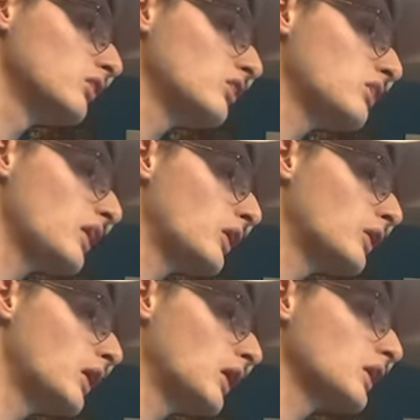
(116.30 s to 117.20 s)
DJ
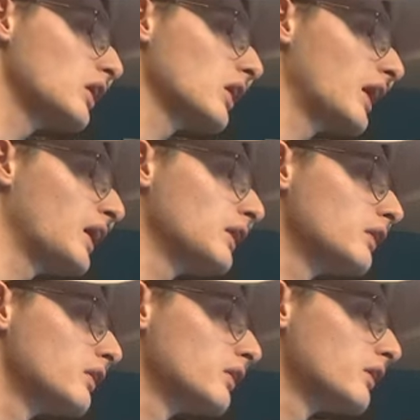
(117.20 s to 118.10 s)
Uiagalelei
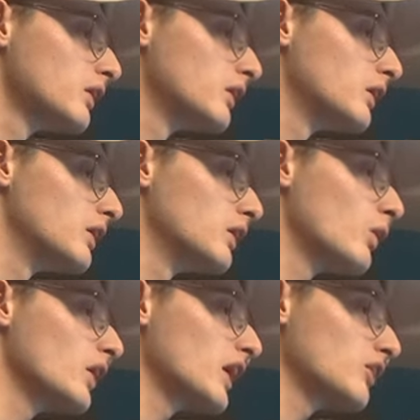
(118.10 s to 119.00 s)
and the
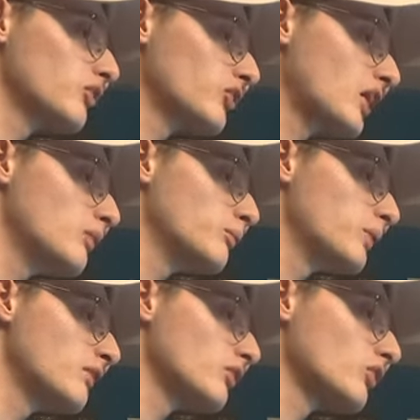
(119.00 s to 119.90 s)
Oregon State
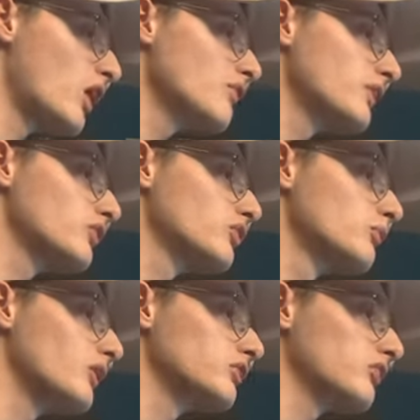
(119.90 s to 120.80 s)
Beavers offense
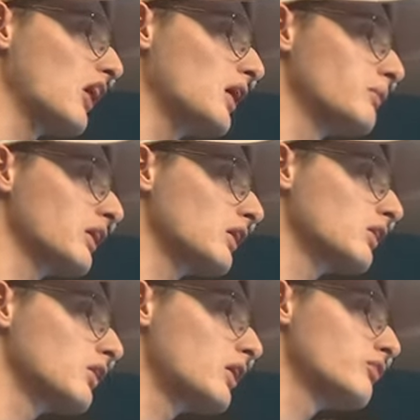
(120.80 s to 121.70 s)
too much time. They can
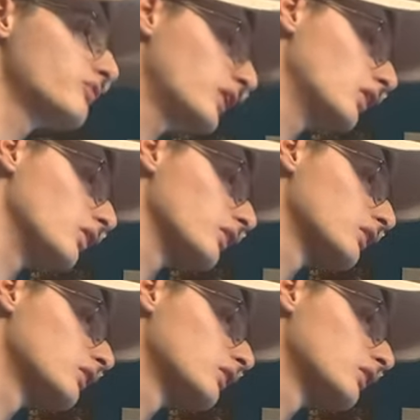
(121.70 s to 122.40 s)
go downfield.